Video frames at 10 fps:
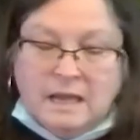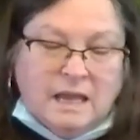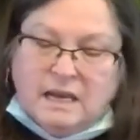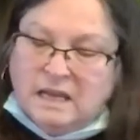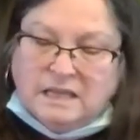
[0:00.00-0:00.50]

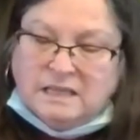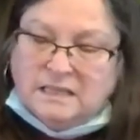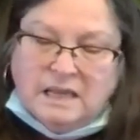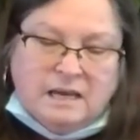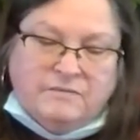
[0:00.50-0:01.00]
And like I
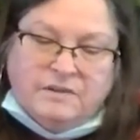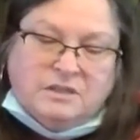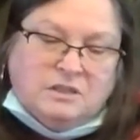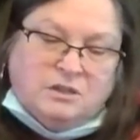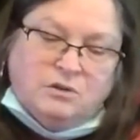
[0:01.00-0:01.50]
said, if
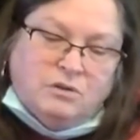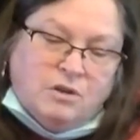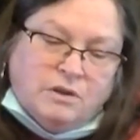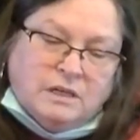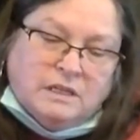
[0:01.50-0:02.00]
it's too
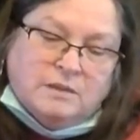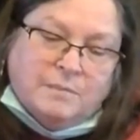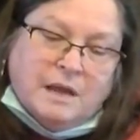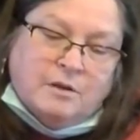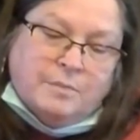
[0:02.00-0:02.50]
long, it doesn't
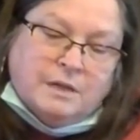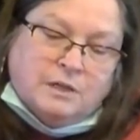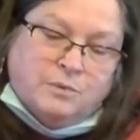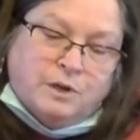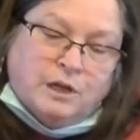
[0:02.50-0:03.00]
matter
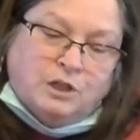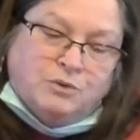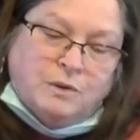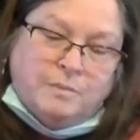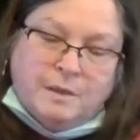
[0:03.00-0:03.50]
because we're going to
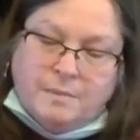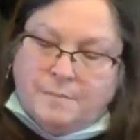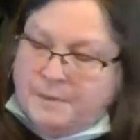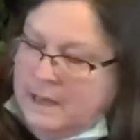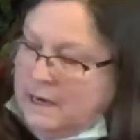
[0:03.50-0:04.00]
trim them
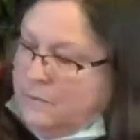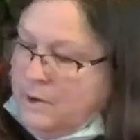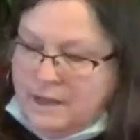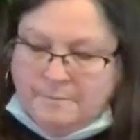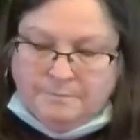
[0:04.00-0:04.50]
up
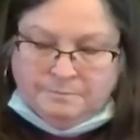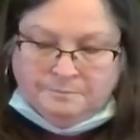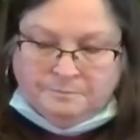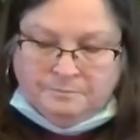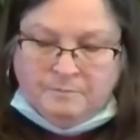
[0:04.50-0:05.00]
anyway.
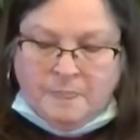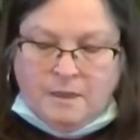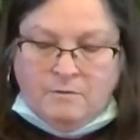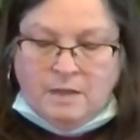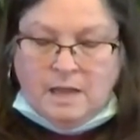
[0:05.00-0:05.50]

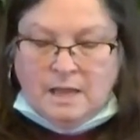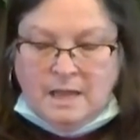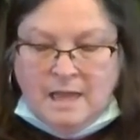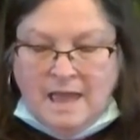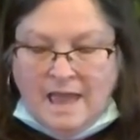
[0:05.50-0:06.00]
Okay.
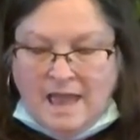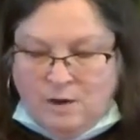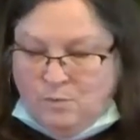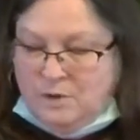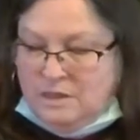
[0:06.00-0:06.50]

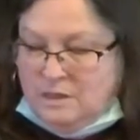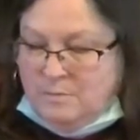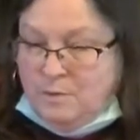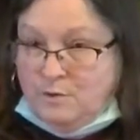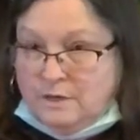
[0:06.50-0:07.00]
And with
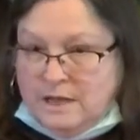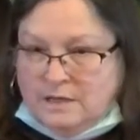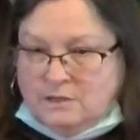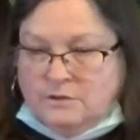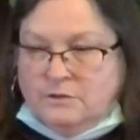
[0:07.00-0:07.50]
the bow
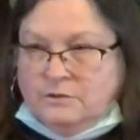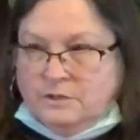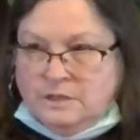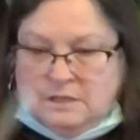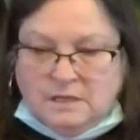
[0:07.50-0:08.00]
dazzler,
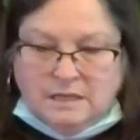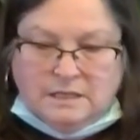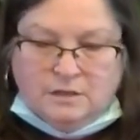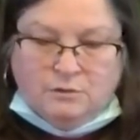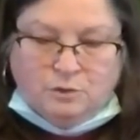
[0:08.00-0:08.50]
there's this
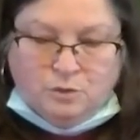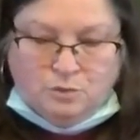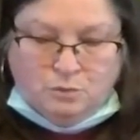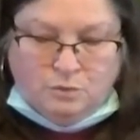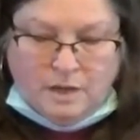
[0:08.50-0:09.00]
nice little
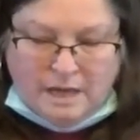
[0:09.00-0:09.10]
tool.